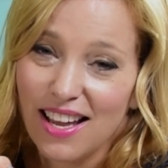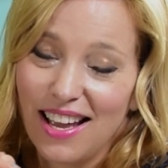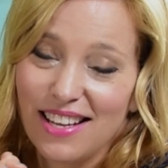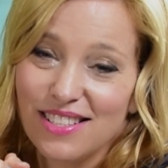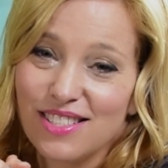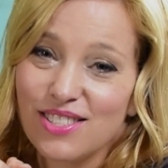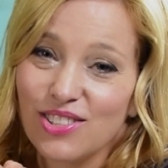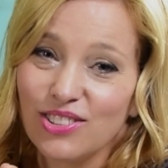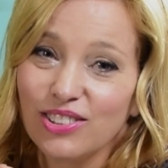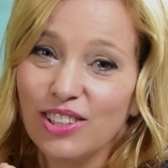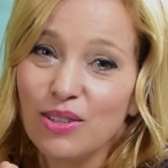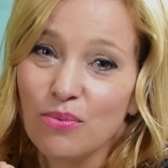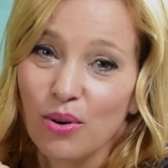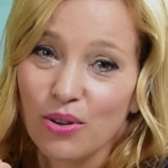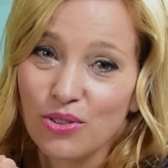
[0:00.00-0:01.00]
and
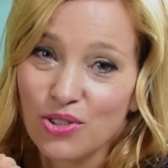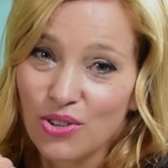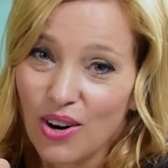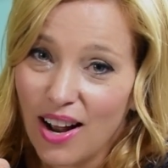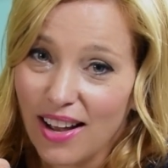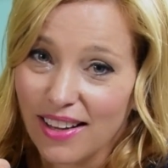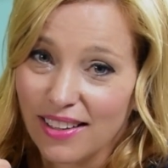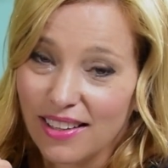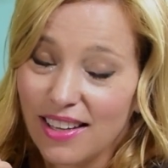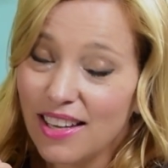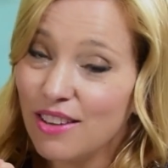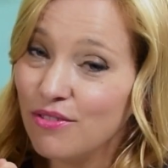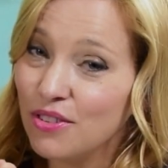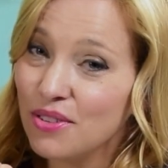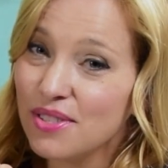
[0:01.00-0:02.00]
certainly worth trying
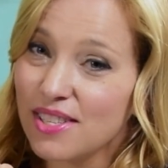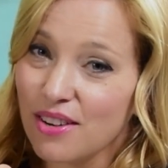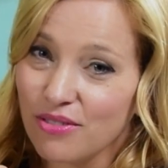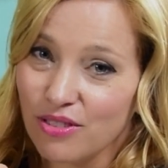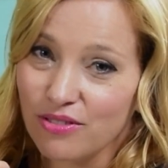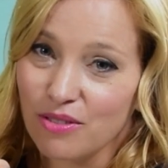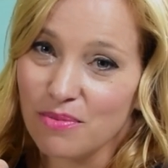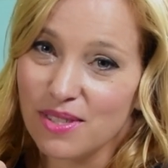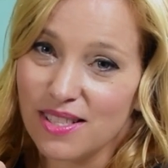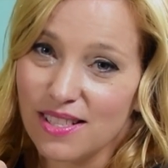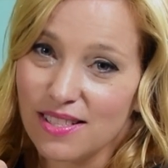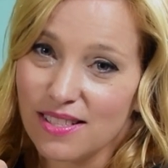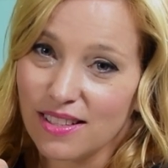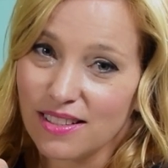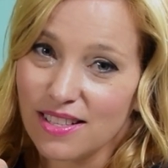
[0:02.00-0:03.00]
if you suffer from
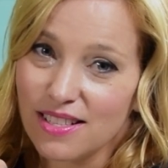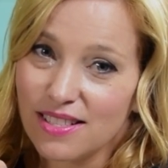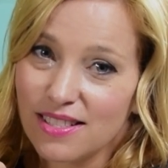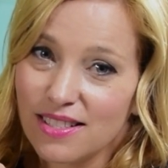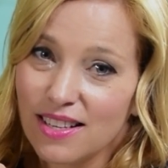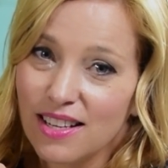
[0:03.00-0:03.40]
seasickness.